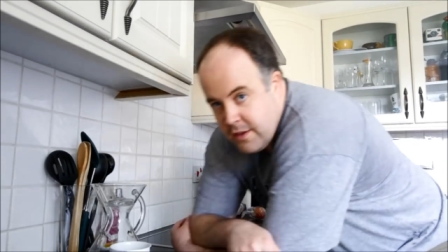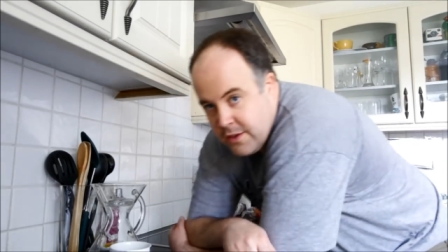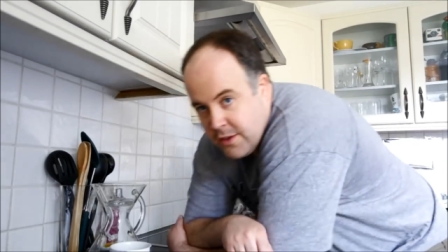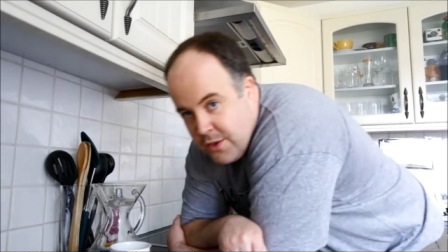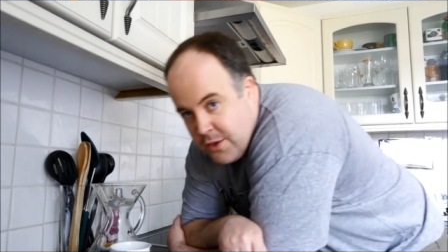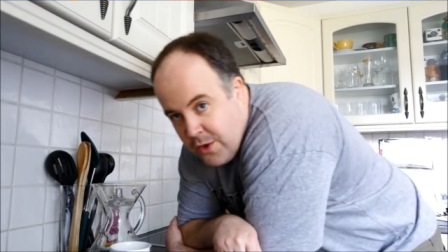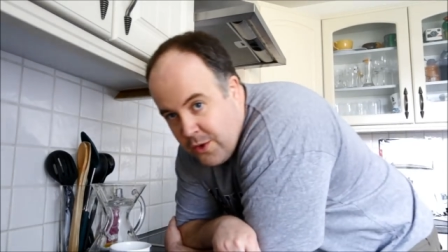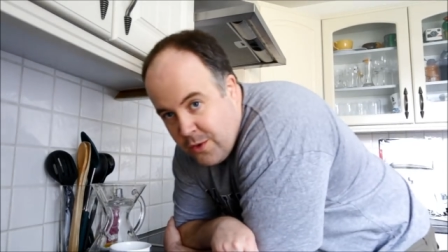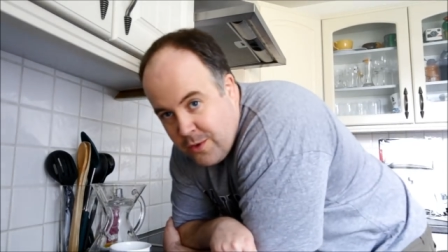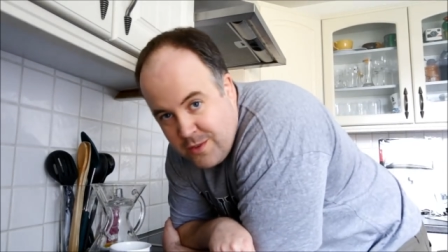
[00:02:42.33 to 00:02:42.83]

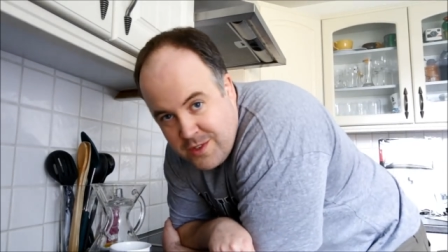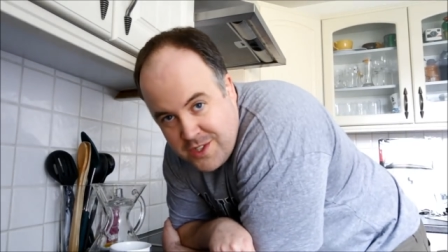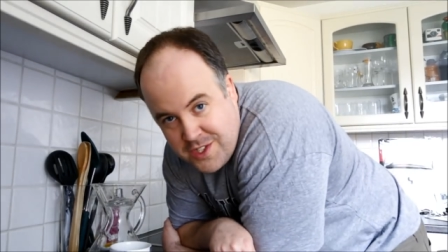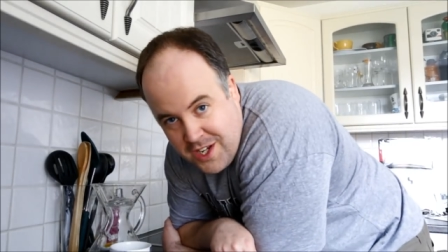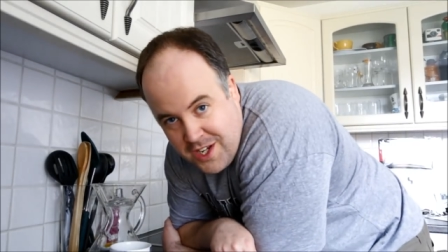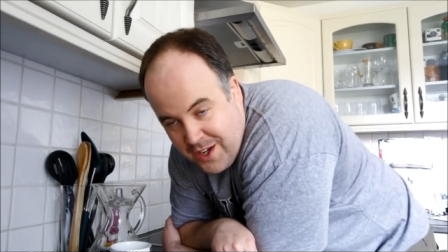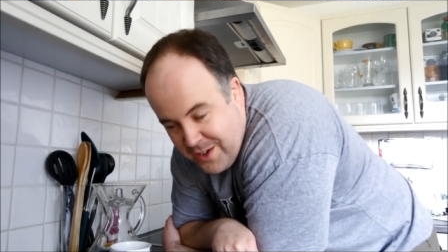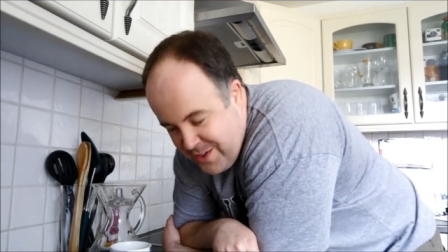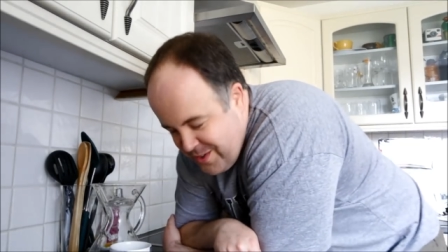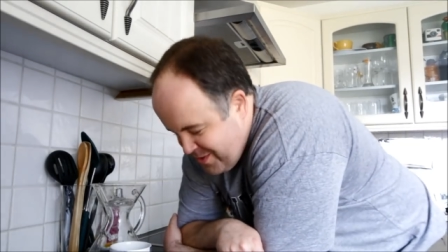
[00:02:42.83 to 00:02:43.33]
Cool,
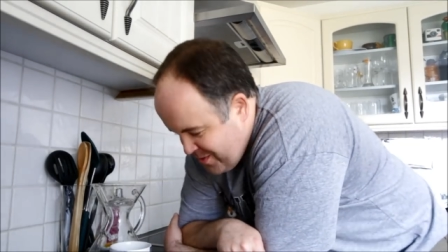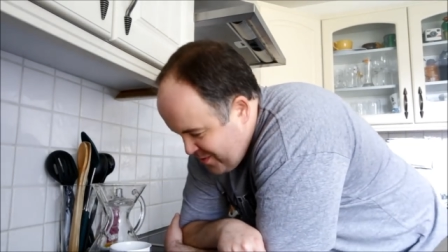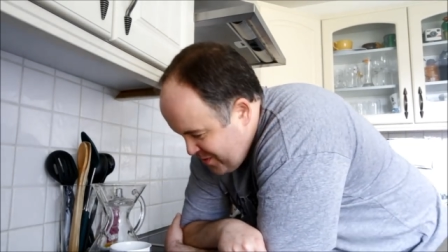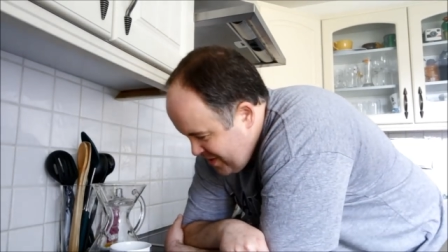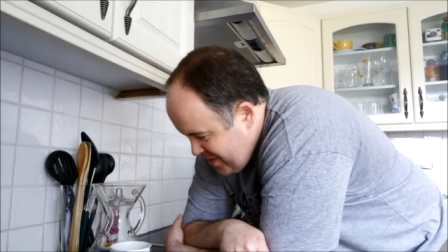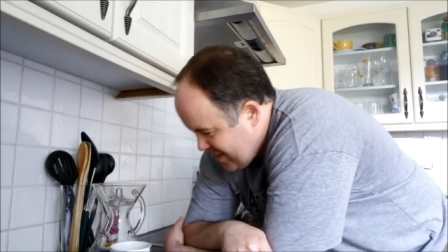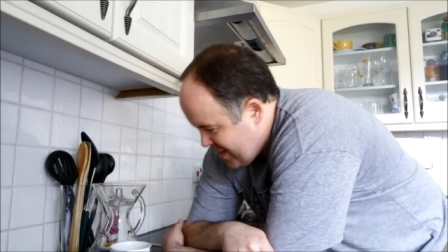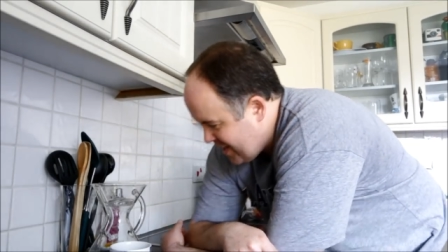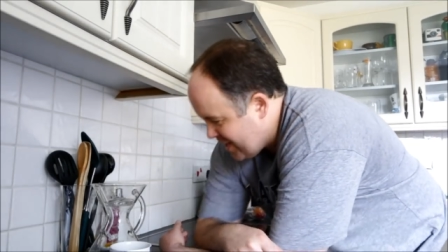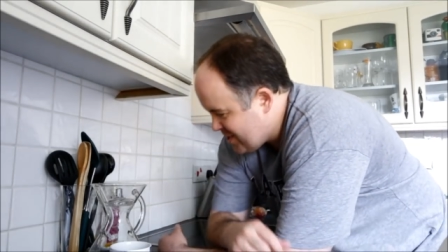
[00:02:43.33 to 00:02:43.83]
so we're
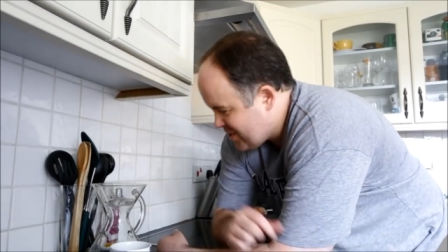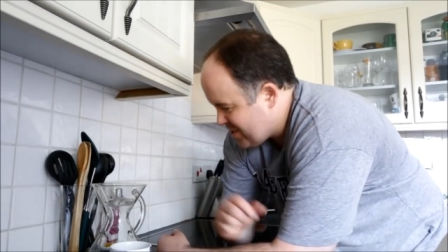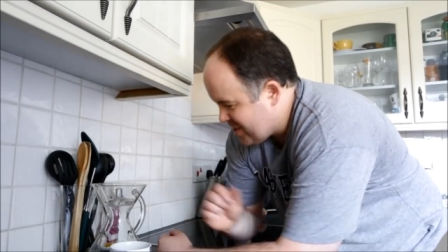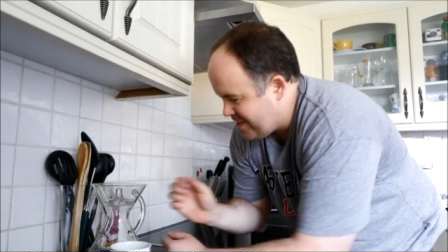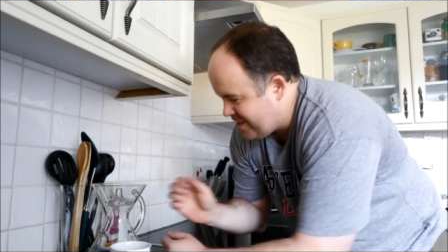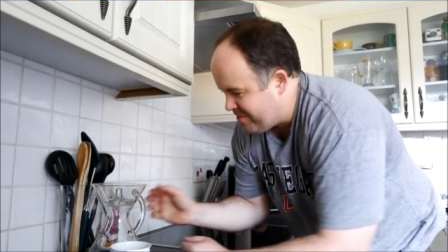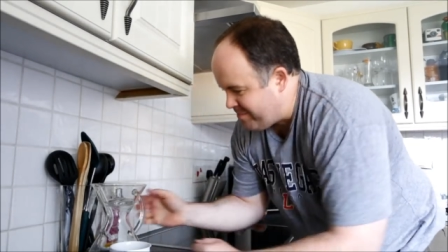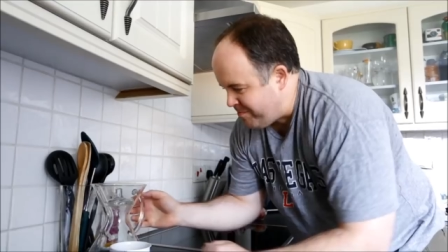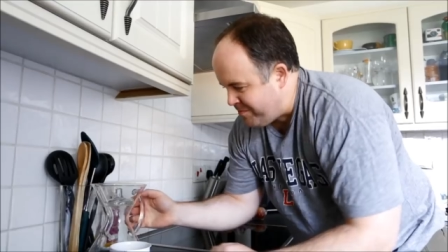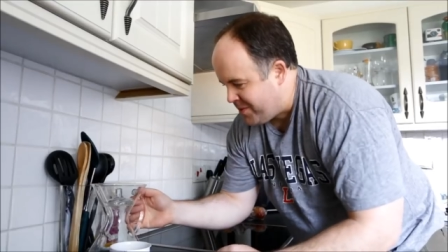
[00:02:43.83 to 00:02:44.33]
in the
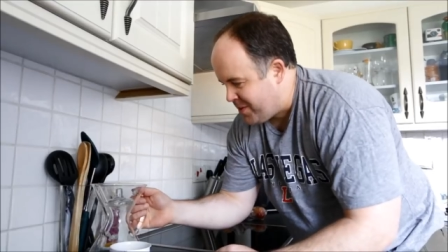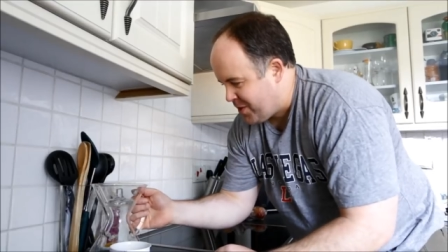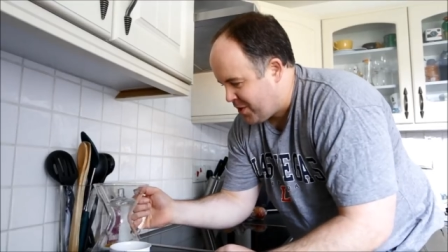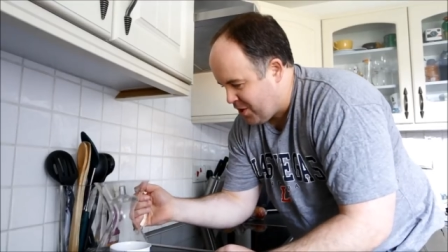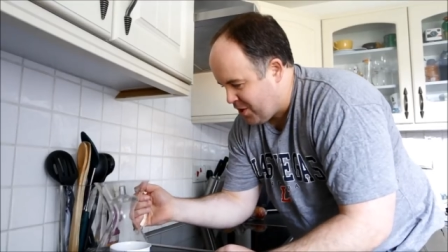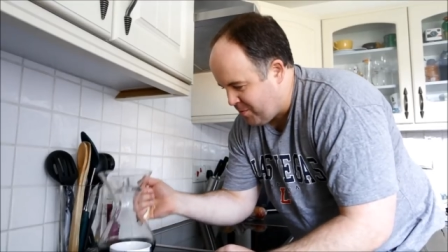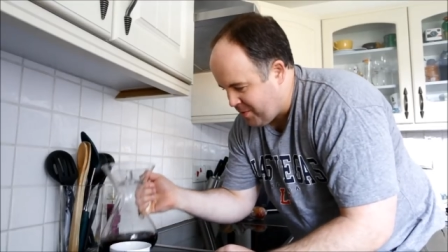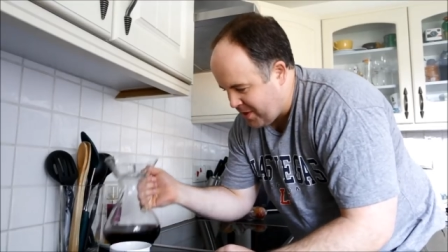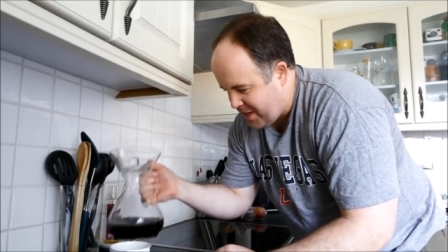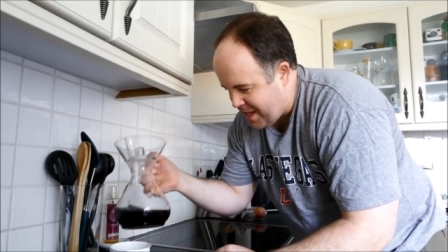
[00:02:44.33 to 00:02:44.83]
kitchen.
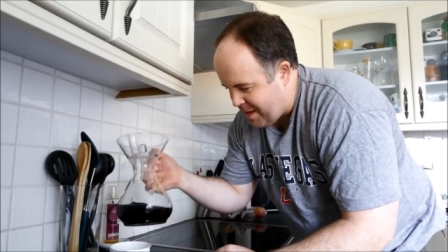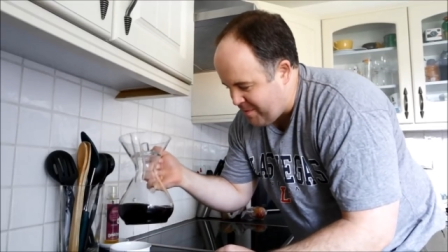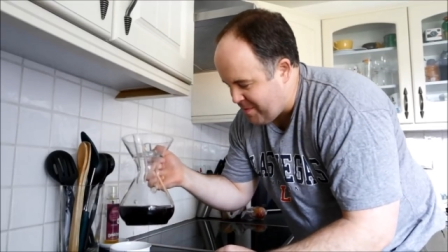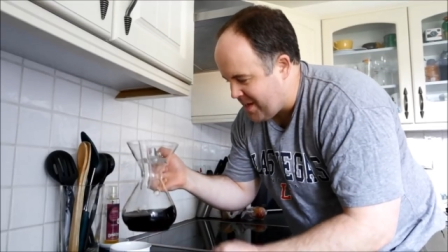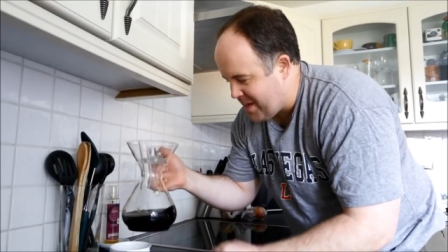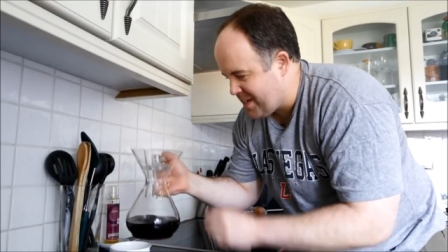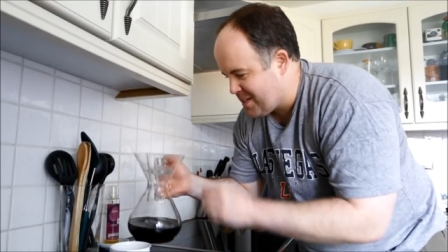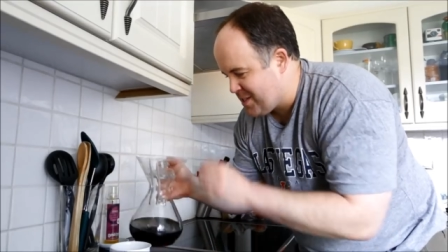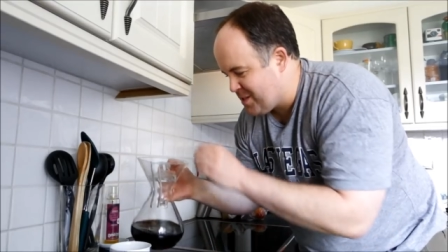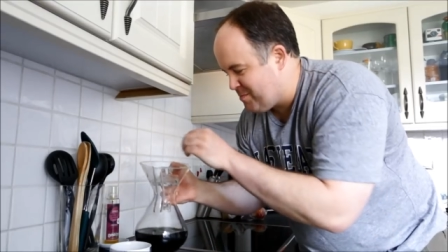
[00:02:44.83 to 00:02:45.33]
Got my
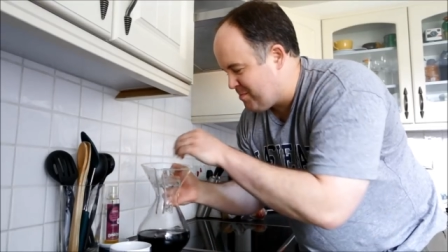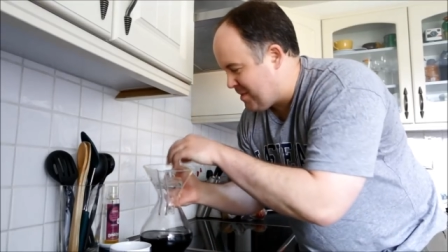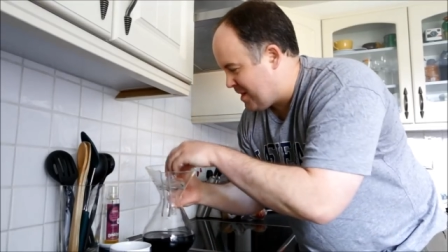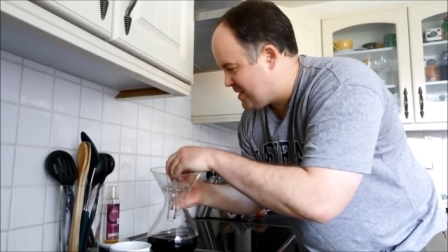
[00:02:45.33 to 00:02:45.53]
Chemex,